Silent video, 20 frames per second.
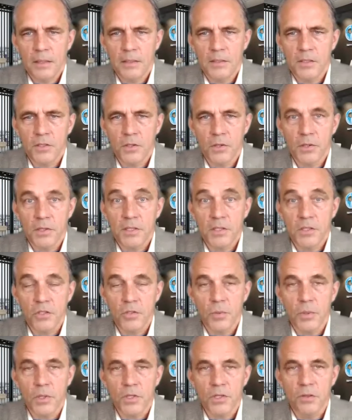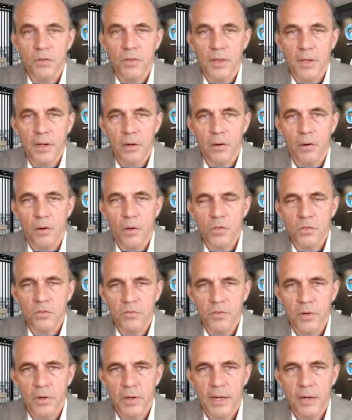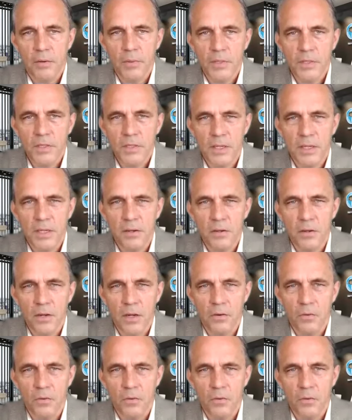serious situation there, also very high risk in